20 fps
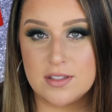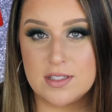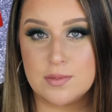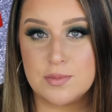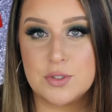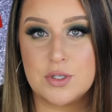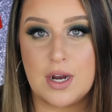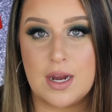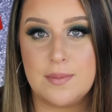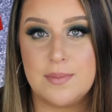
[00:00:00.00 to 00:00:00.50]

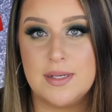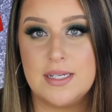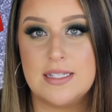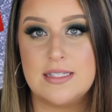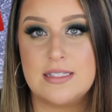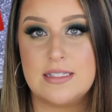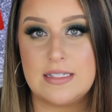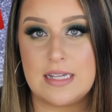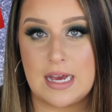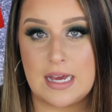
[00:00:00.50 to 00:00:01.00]
Subscribing
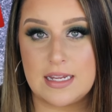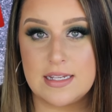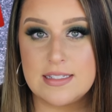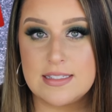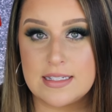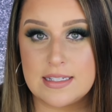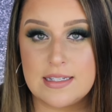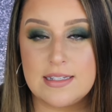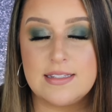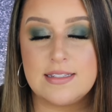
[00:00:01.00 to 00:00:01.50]
is not
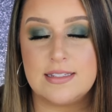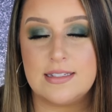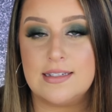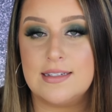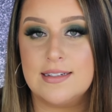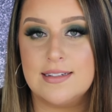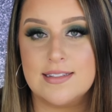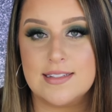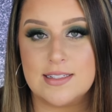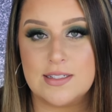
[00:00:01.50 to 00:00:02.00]
as
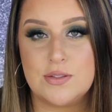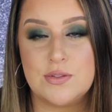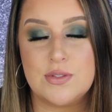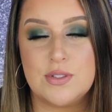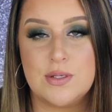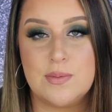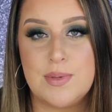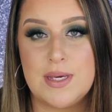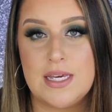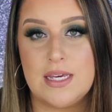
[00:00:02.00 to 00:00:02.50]
easy as it
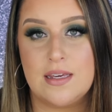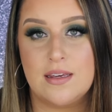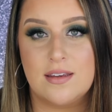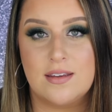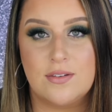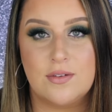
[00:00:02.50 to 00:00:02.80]
used to be.